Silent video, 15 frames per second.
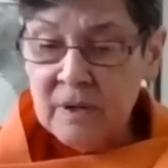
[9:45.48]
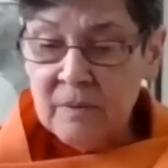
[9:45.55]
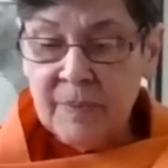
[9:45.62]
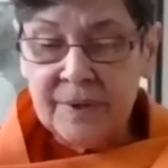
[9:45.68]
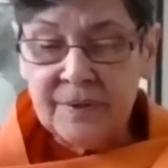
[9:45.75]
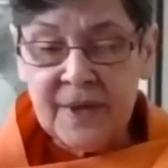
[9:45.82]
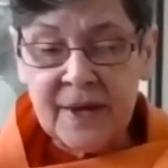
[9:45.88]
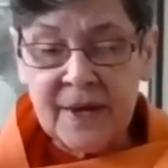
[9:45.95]

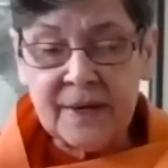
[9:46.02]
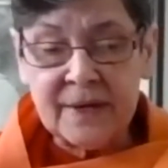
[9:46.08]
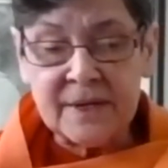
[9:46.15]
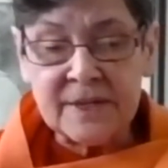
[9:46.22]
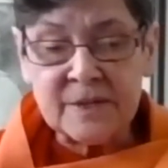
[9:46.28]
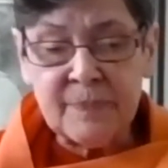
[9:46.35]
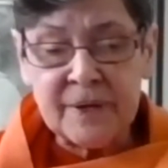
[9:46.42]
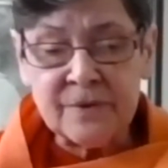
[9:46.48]
but that it
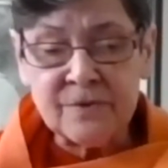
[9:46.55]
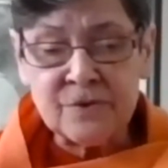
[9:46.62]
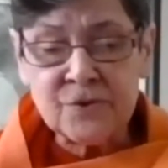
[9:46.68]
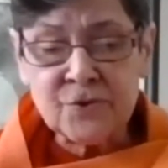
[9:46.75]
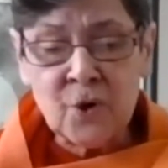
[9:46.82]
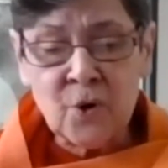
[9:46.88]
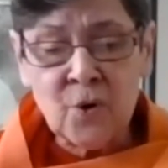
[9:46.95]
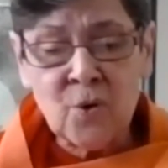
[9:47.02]
has been
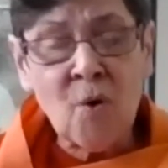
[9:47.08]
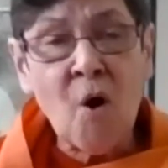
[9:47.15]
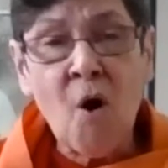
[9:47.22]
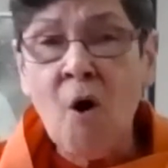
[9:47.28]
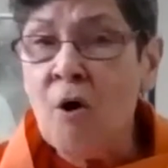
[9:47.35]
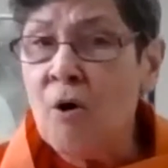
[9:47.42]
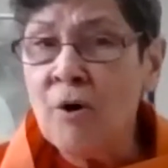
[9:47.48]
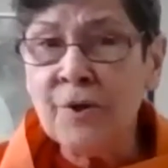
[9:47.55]
so
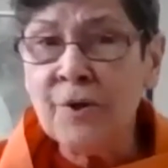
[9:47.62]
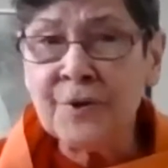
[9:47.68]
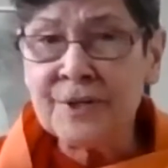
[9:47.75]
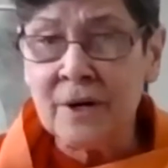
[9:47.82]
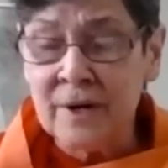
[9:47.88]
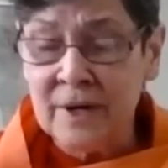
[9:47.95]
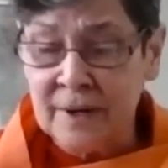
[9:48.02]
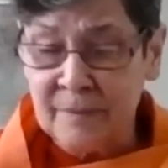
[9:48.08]
all the
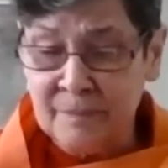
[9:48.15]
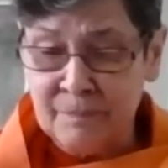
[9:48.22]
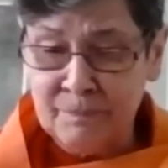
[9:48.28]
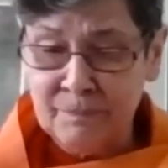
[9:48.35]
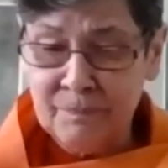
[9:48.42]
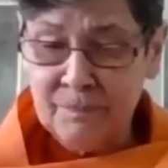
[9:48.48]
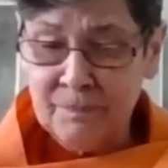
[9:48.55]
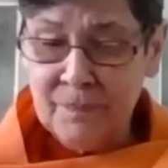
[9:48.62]
time.
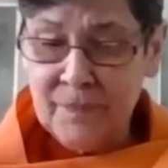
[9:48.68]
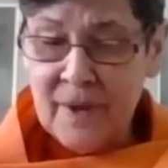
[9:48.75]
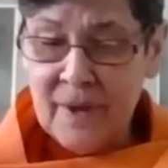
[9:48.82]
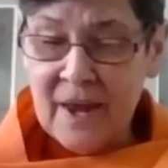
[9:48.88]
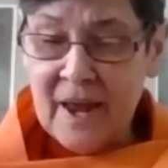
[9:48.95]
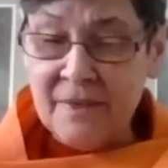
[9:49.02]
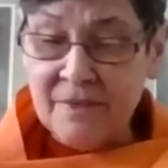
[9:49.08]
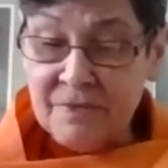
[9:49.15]

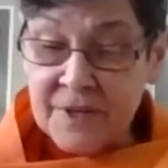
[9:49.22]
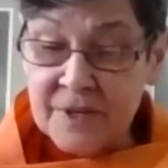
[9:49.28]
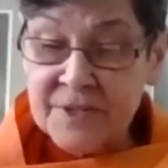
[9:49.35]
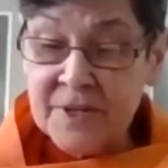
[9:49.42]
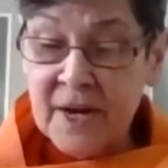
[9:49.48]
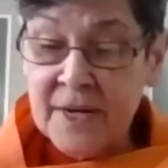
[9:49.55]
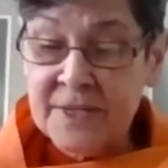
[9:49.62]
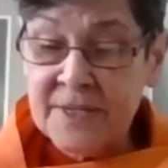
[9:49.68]
And this
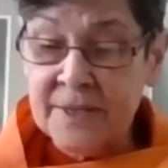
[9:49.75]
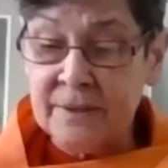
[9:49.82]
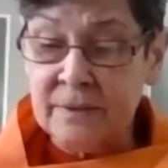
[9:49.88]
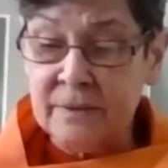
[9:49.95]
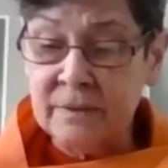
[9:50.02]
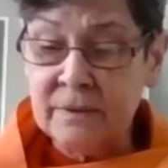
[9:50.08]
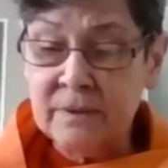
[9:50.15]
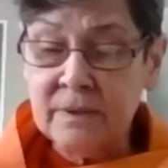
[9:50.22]

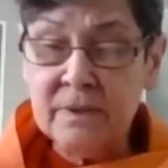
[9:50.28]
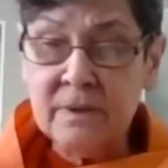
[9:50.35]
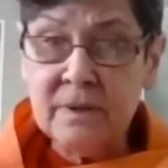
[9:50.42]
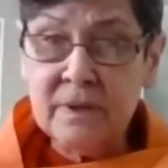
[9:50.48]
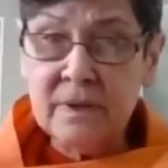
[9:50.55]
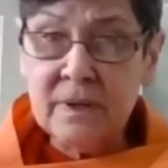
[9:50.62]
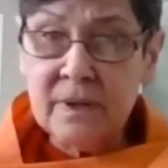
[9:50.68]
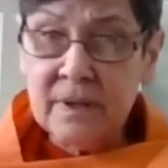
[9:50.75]
ideal,
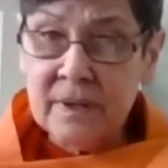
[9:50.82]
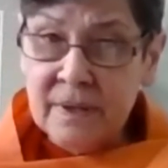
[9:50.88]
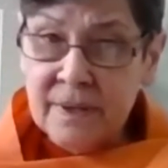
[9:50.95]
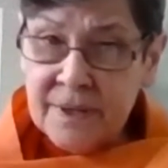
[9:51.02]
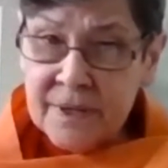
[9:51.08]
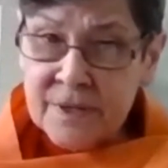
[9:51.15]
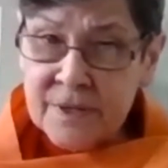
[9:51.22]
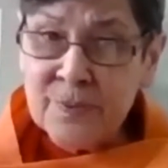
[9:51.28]

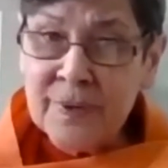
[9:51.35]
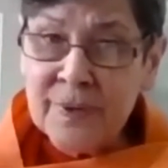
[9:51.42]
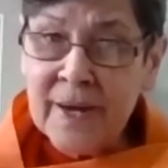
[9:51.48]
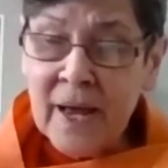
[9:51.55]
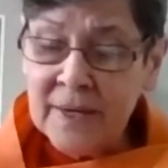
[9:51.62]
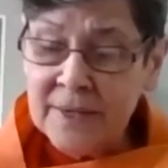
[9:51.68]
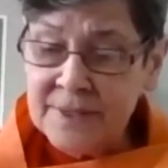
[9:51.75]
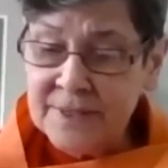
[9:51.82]
this
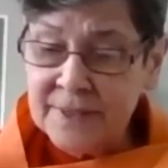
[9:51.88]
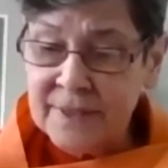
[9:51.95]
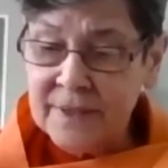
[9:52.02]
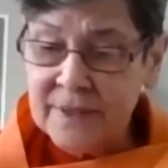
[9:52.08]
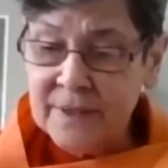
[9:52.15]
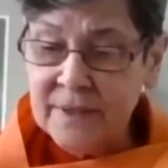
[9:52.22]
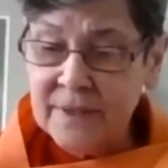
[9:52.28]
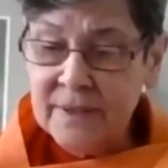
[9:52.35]
reality,
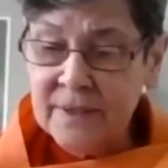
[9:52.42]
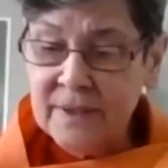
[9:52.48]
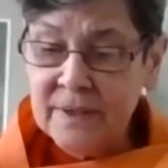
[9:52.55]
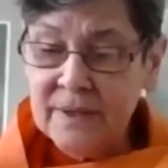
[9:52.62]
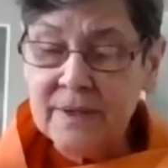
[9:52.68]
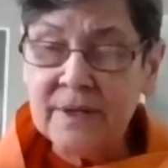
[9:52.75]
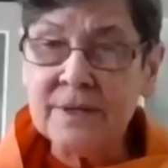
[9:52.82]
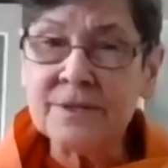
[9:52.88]

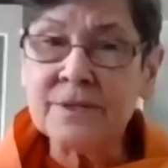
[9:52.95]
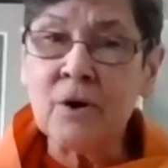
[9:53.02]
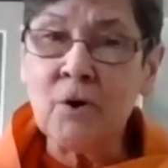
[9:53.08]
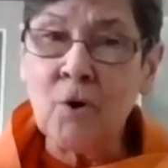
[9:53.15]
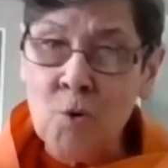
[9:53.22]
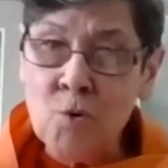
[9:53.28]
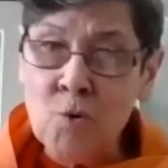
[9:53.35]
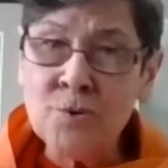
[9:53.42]
is
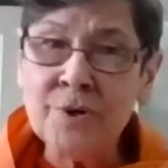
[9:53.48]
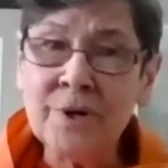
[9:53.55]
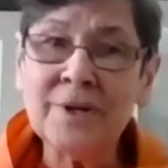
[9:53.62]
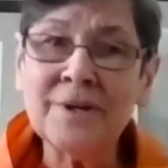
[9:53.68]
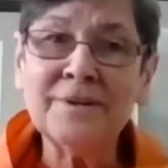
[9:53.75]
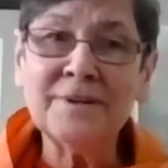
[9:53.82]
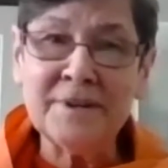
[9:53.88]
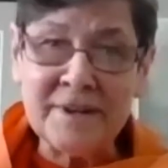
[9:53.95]
our
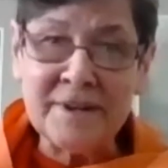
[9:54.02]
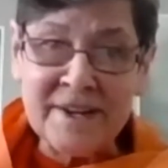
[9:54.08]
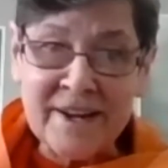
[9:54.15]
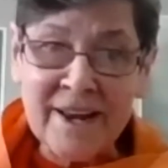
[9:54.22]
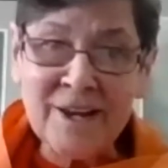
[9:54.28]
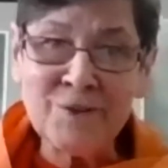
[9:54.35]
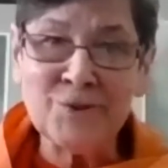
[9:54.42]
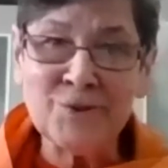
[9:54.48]
own
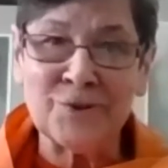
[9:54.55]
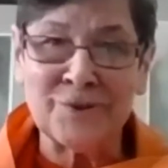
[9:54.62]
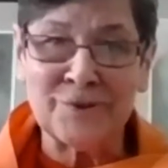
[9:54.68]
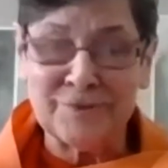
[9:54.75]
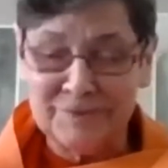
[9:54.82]
nature.